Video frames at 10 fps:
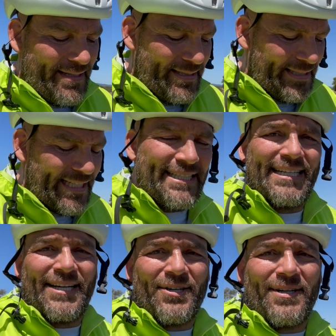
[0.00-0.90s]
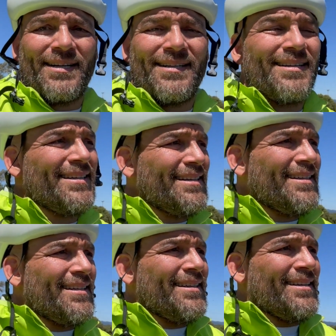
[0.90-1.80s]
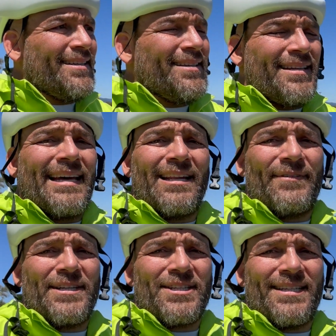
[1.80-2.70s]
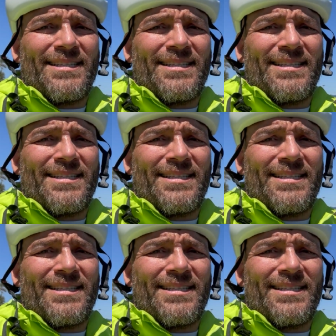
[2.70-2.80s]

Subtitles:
1,600 elevation